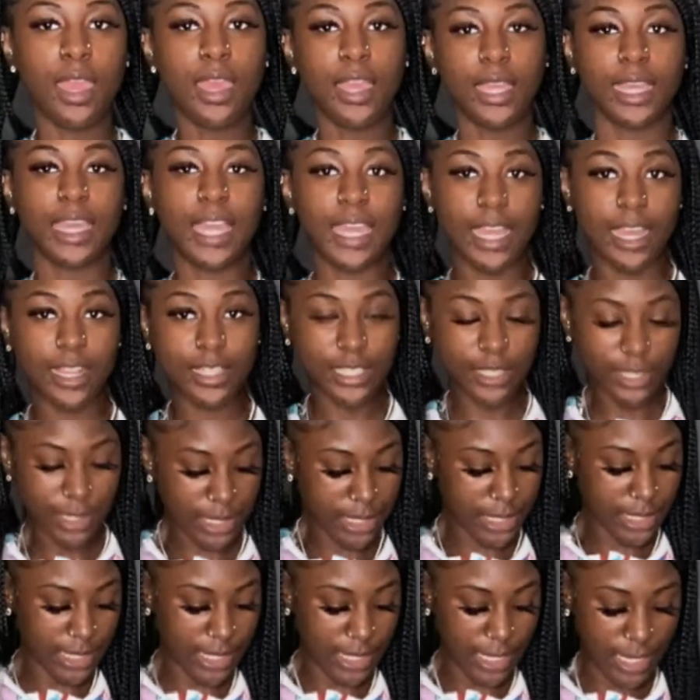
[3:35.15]
Okay, y'all, so
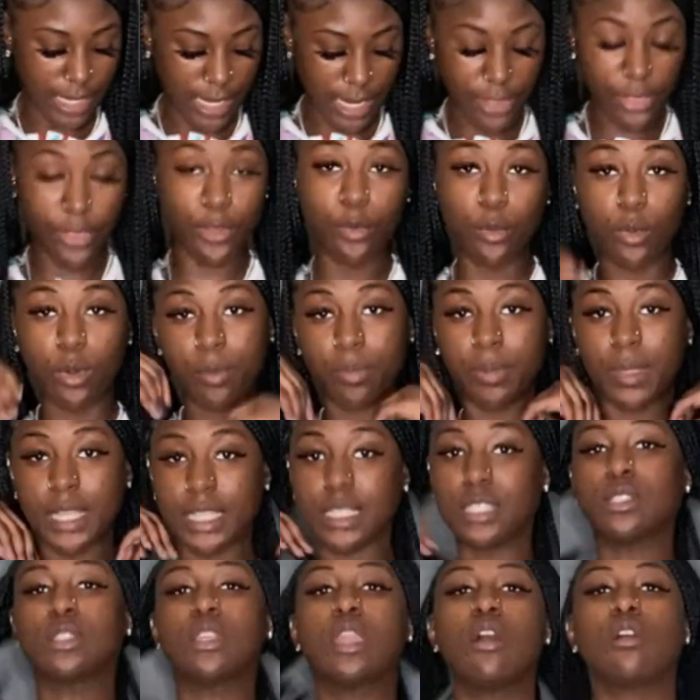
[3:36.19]
here's another one
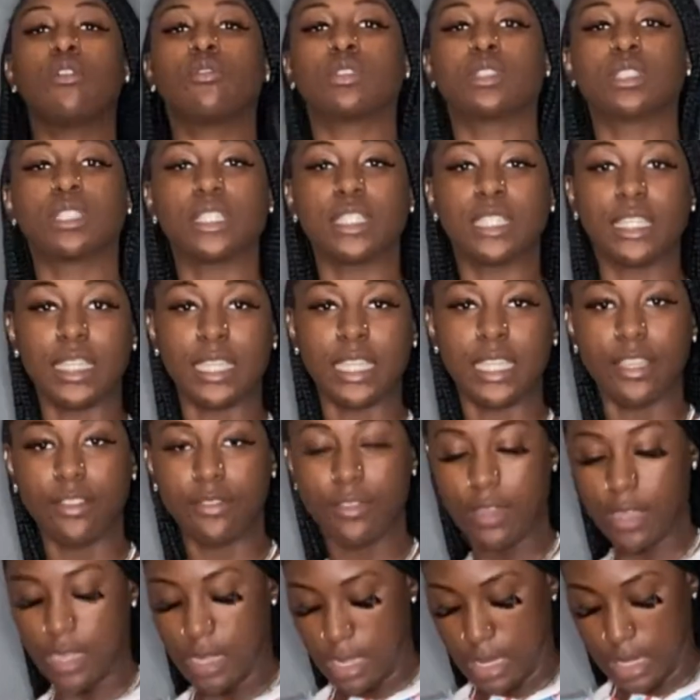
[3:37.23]
piece long sleeve
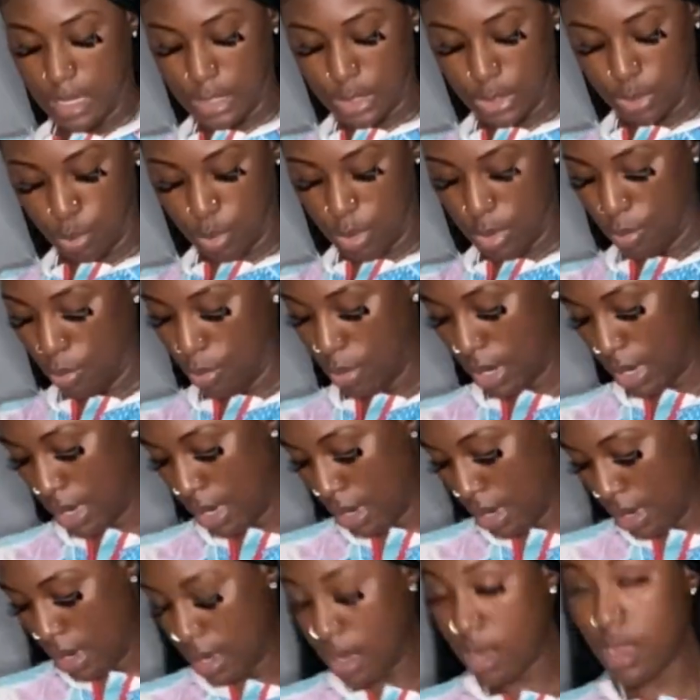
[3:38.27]

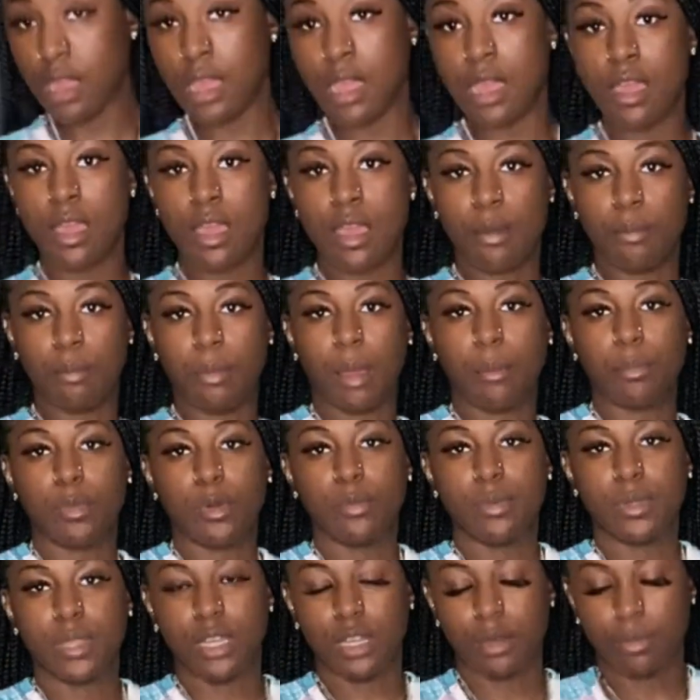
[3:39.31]
swimwear. My
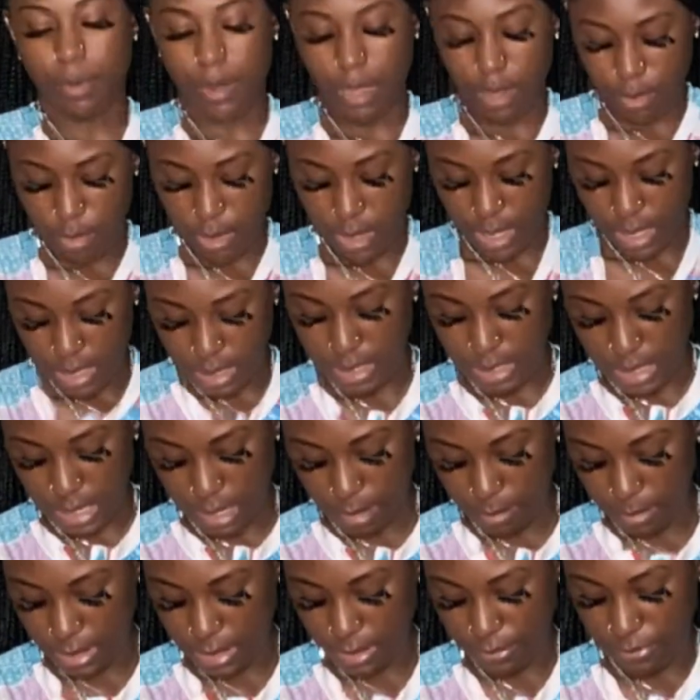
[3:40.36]
booby cup all the way at the top.
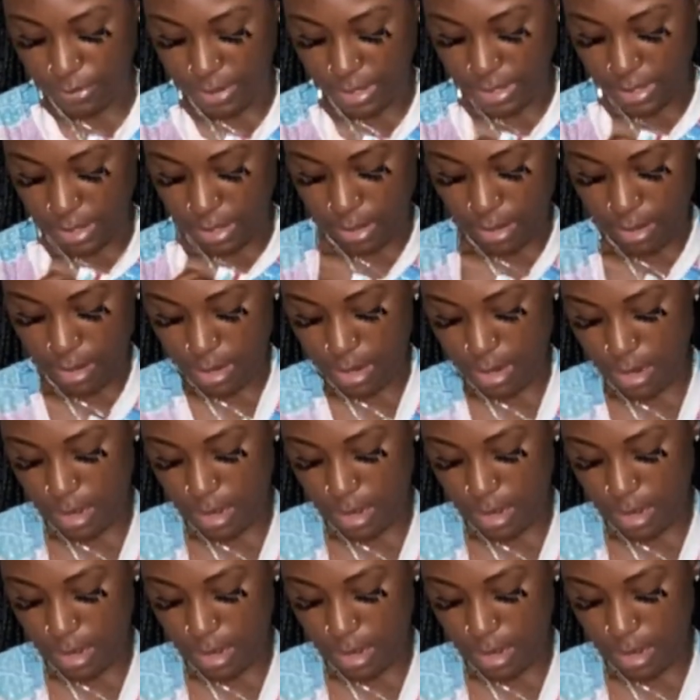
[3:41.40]
Let's fix her.